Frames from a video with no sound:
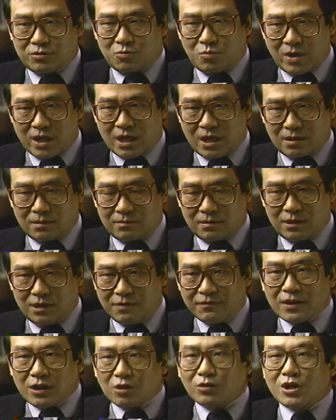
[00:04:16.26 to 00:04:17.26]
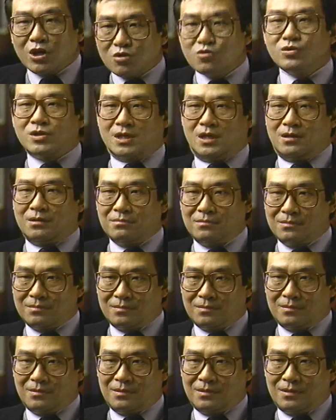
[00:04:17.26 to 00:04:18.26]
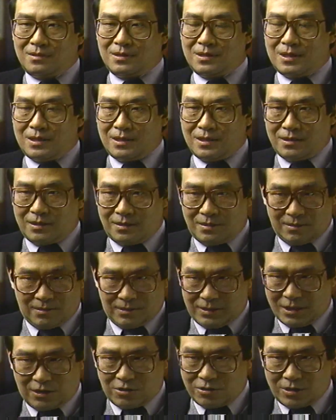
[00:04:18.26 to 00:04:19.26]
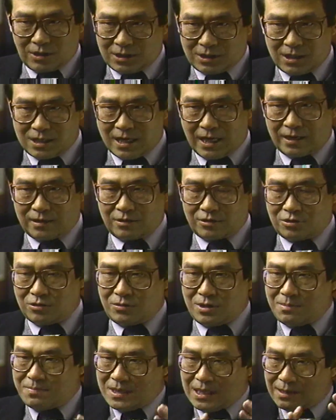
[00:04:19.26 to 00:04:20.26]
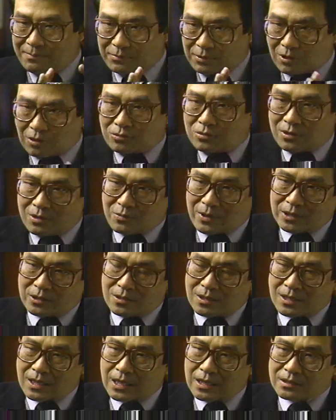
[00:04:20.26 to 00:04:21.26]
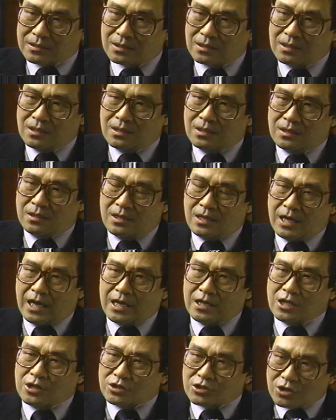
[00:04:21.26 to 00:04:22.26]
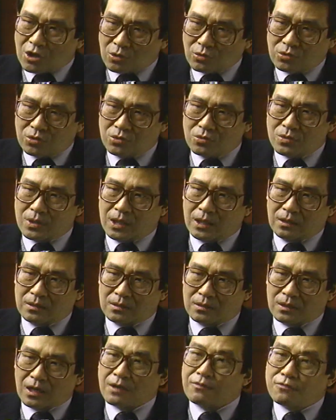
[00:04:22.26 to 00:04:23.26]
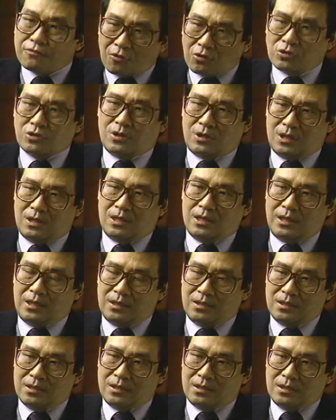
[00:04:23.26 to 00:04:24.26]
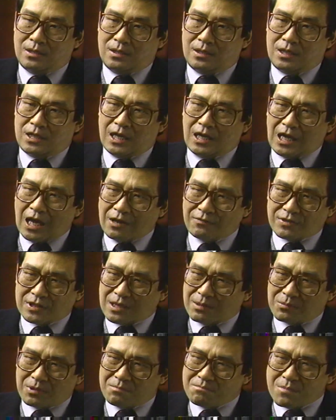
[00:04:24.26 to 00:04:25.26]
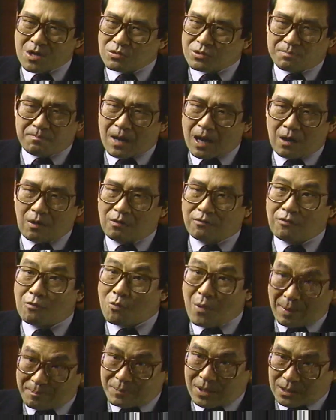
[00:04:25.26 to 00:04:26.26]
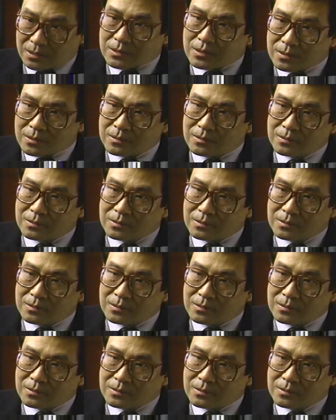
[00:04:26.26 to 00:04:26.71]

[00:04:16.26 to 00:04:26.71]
within, even though they use it. They couldn't see that, so they became totally westernized. And in so doing, unfortunately, they gave some of the most powerful weapons